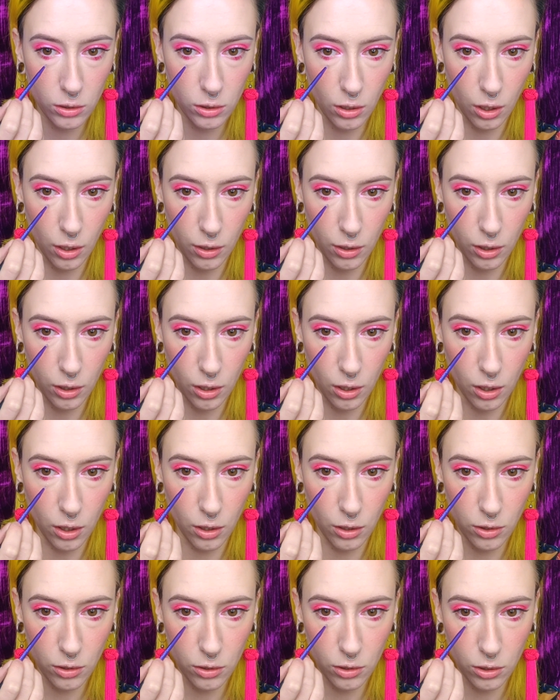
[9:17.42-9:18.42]
dotting
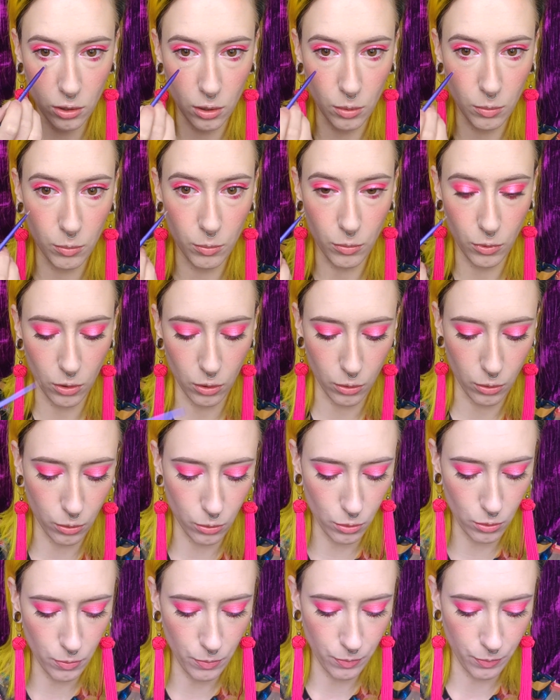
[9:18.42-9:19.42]
on some
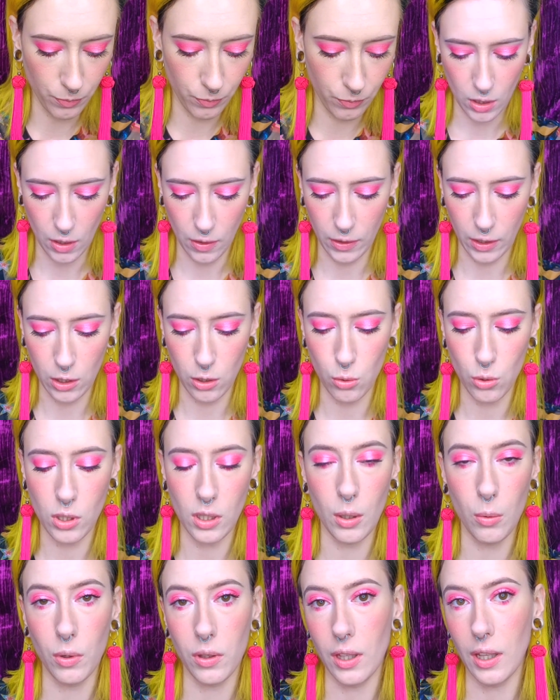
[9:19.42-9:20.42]
glue, and then
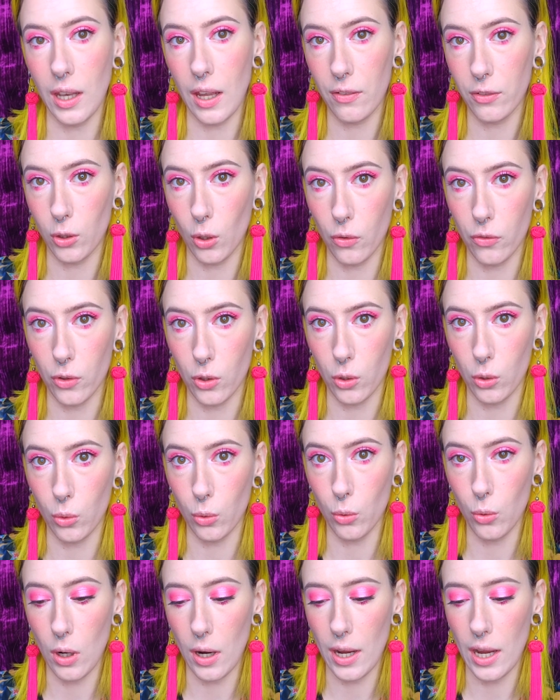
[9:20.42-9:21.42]
usually with the leftover
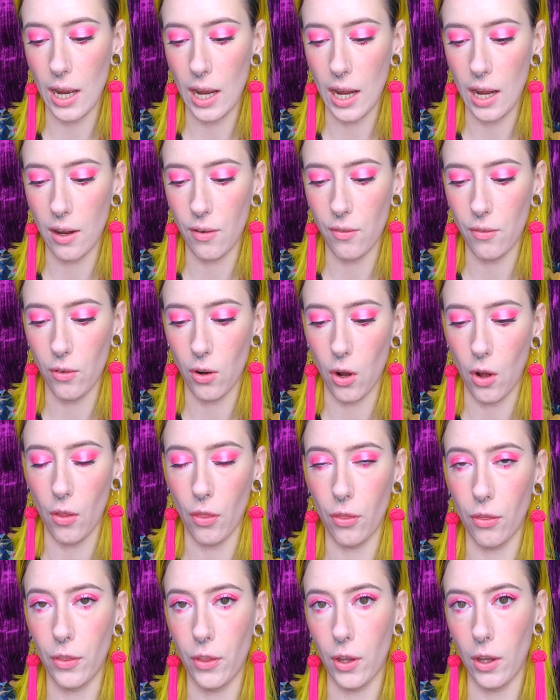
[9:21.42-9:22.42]
glue I have
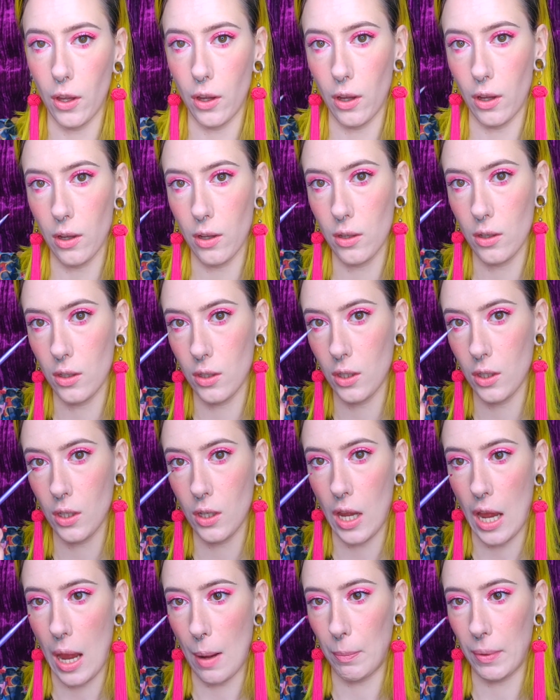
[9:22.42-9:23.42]
on the
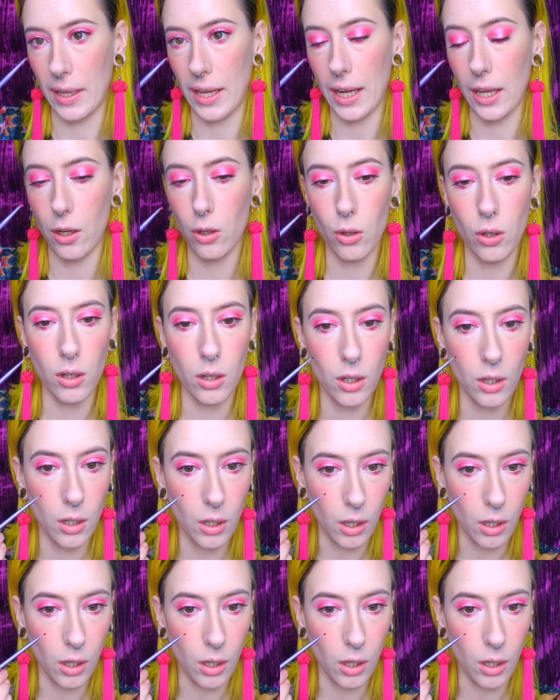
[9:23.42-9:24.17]
applicator,